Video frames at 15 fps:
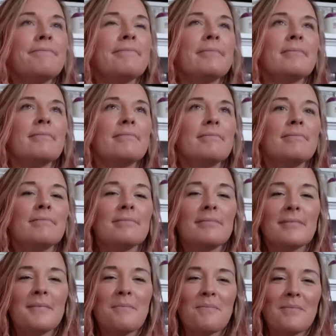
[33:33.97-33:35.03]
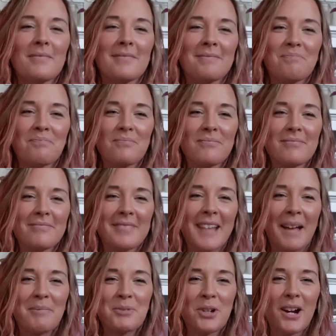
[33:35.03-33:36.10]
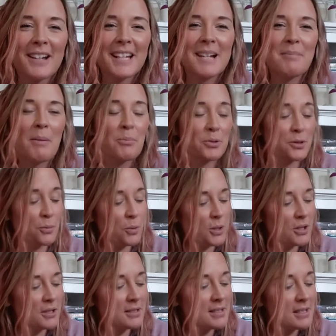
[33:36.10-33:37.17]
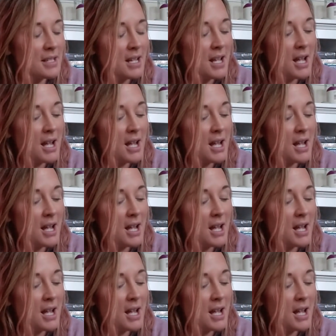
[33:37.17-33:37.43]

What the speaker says: I'm trying to come up with the words.